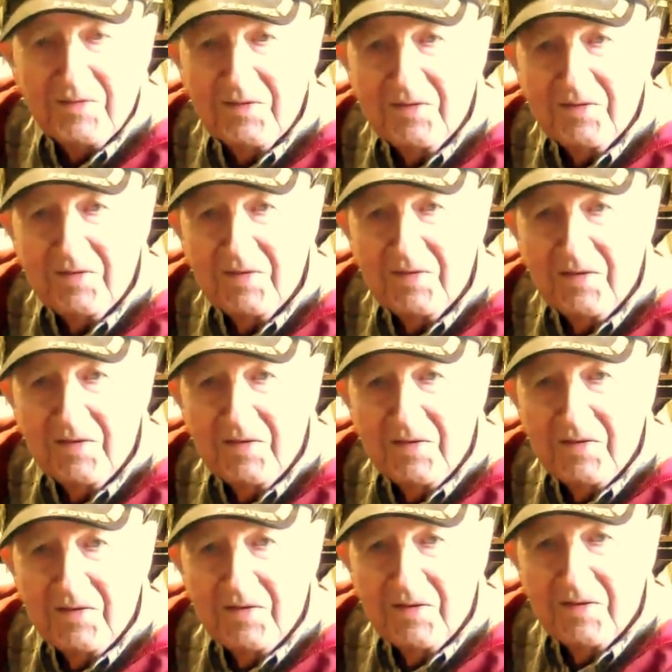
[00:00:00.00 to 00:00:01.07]
Um,
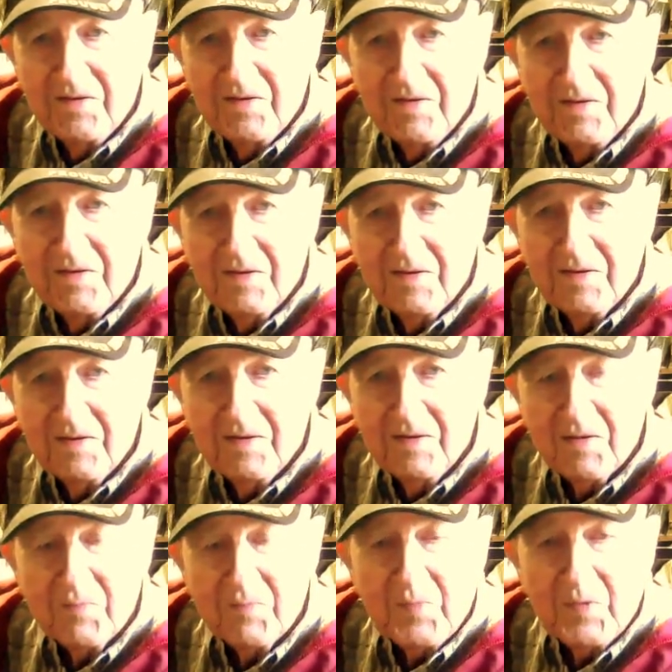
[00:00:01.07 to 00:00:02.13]
okay,
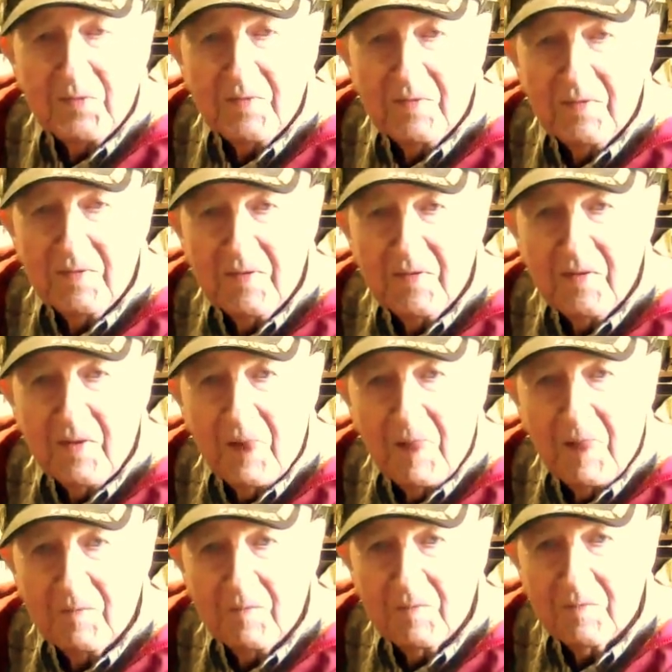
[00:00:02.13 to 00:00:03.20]
here's another question
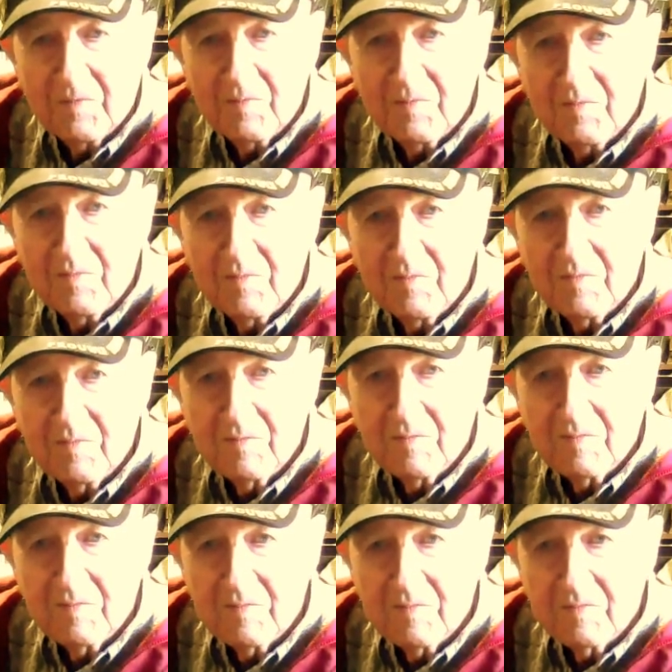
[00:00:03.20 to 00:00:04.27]
from Bart.
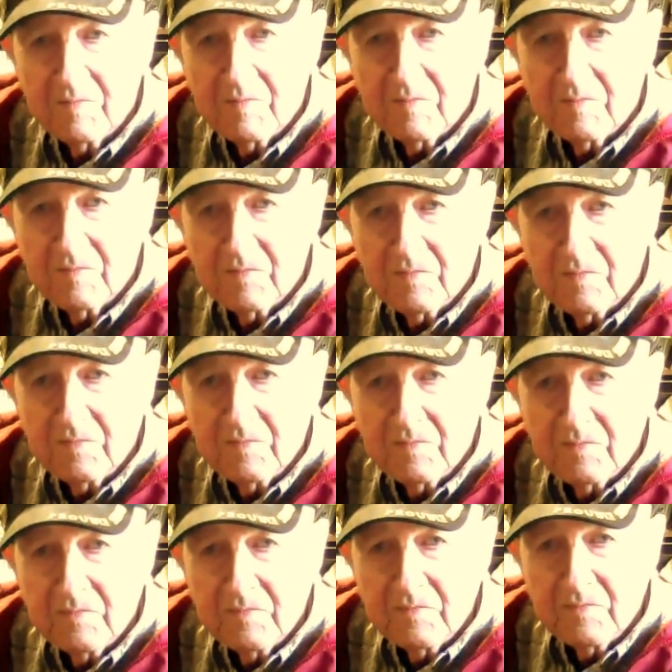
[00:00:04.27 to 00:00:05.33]
Uh,
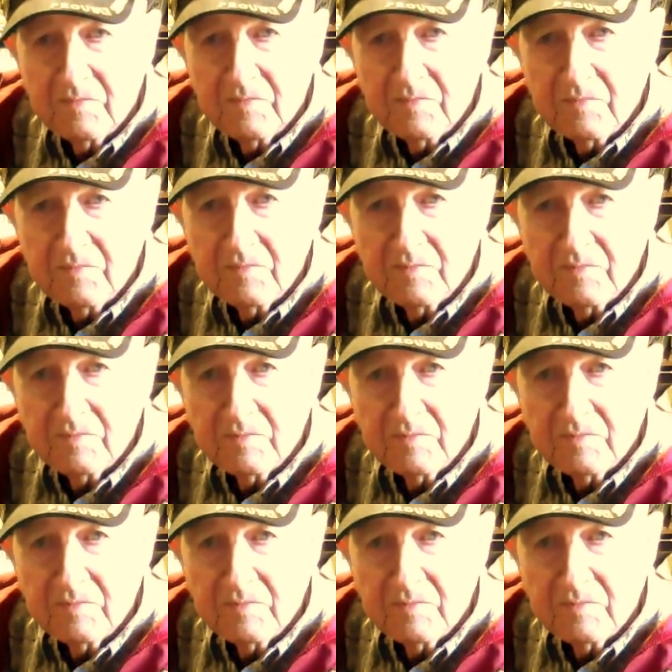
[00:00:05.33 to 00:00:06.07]
and you know,